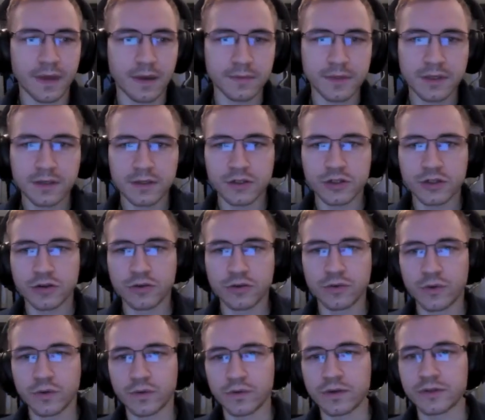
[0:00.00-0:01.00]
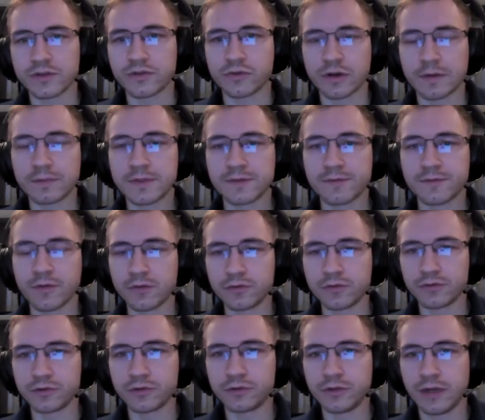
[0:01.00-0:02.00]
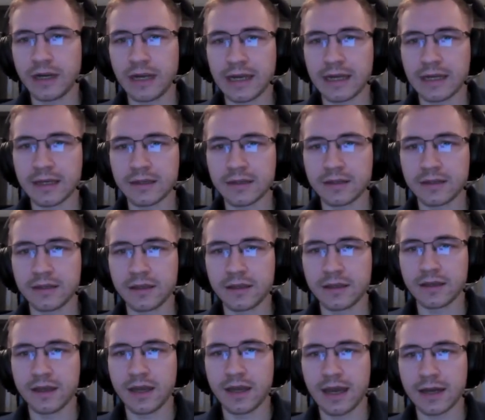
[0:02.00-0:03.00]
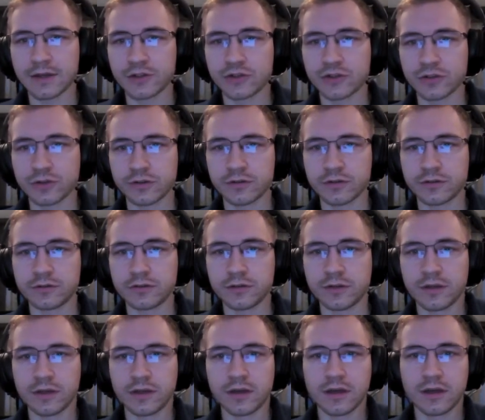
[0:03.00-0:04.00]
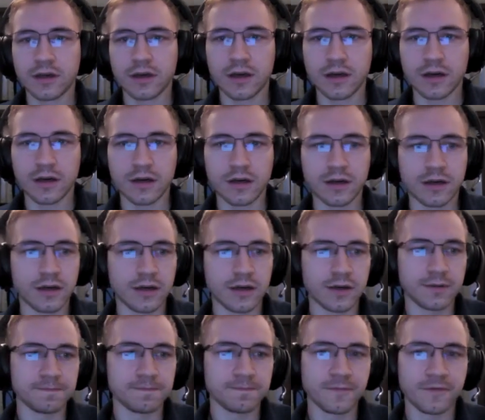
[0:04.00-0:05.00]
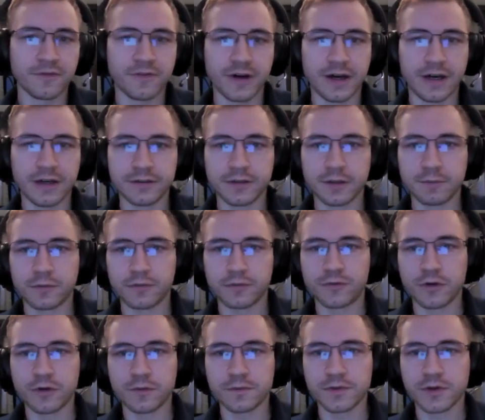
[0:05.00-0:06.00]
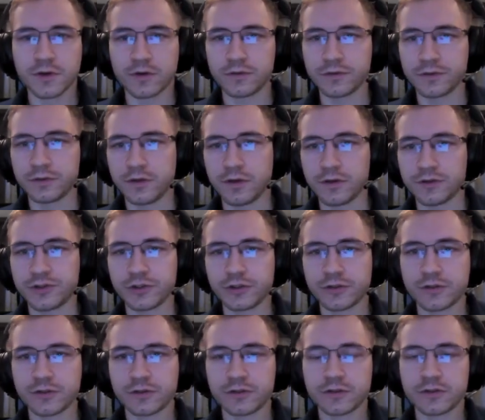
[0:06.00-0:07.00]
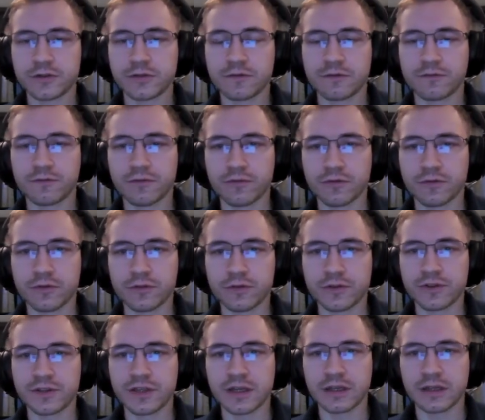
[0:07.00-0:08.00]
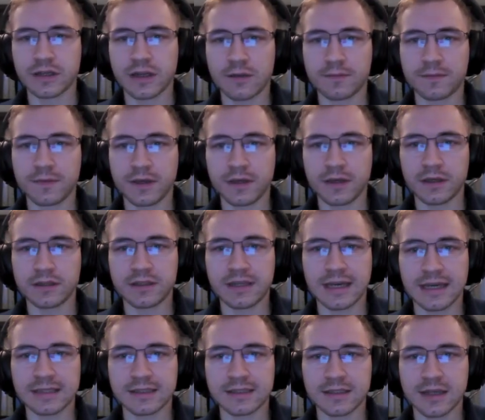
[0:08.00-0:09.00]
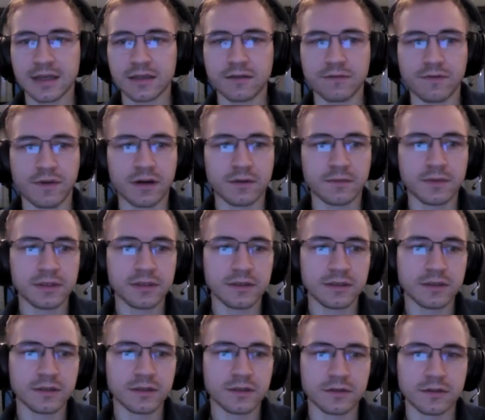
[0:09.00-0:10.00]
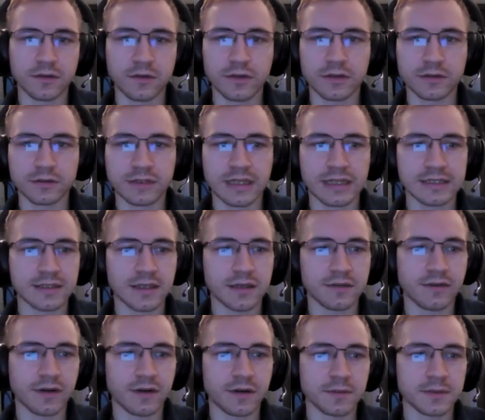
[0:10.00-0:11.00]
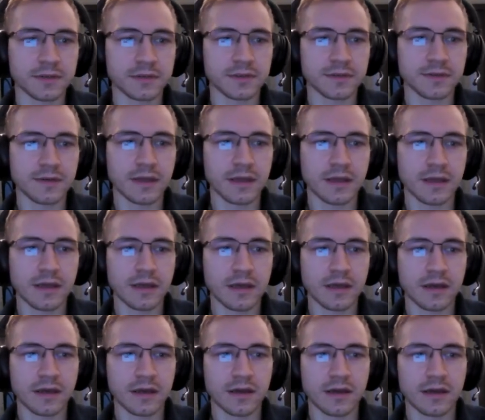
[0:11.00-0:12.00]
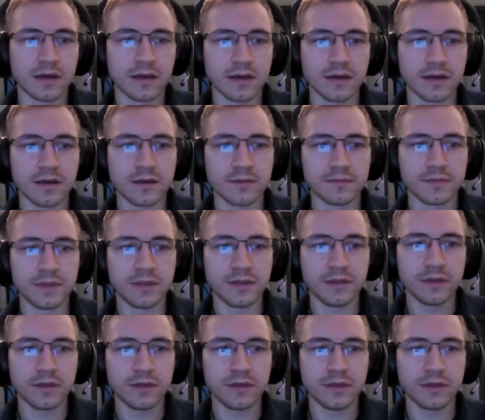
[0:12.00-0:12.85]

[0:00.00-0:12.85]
gonna show you the scripts folder and the actual file that performs all the logic for setting up the testnet environment, local testnet environment. I'm gonna